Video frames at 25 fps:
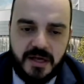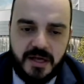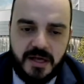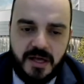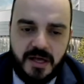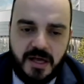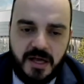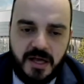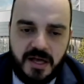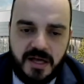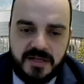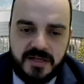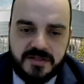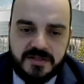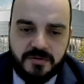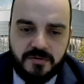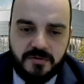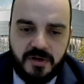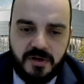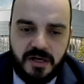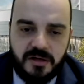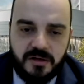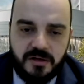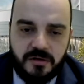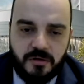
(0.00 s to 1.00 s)
as
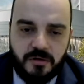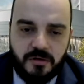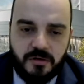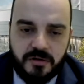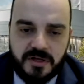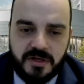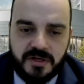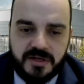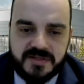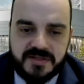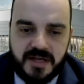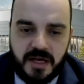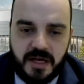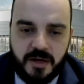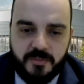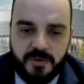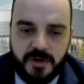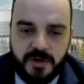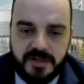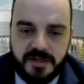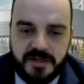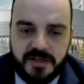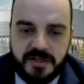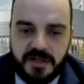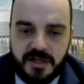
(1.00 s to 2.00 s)
well, working
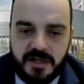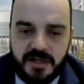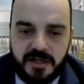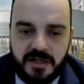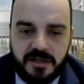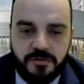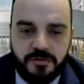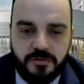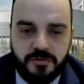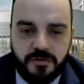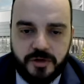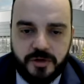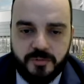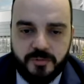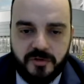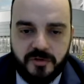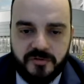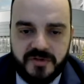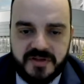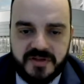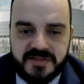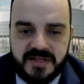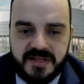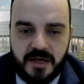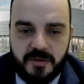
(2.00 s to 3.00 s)
subretinally to remove the
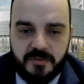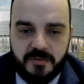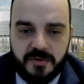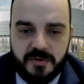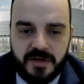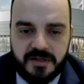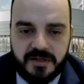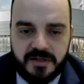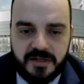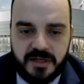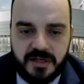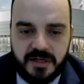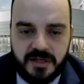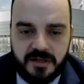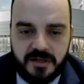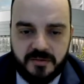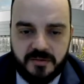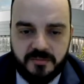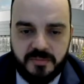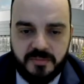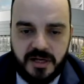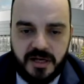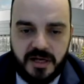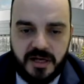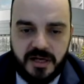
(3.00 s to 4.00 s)
subretinal
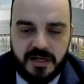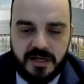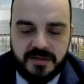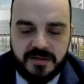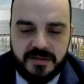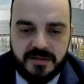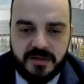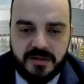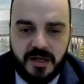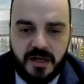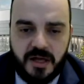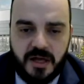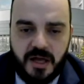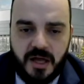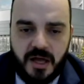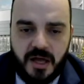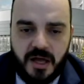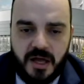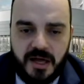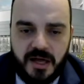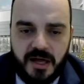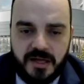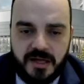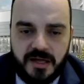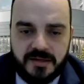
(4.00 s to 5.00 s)
blood,
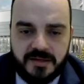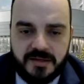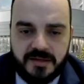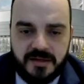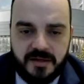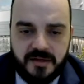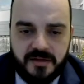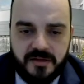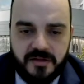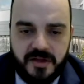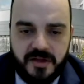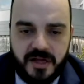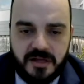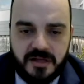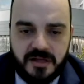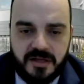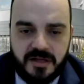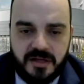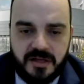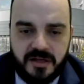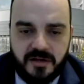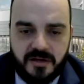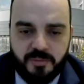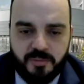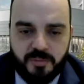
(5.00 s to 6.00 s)
and then
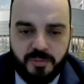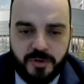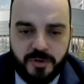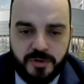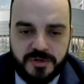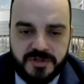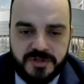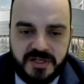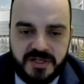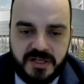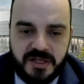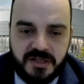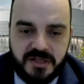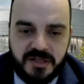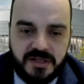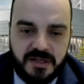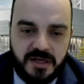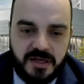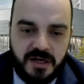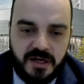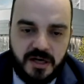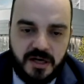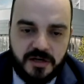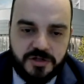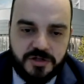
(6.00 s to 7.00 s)
proceed
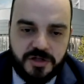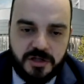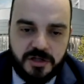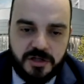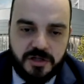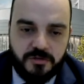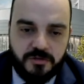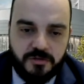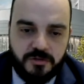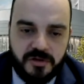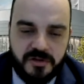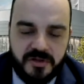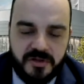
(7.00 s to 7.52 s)
actually with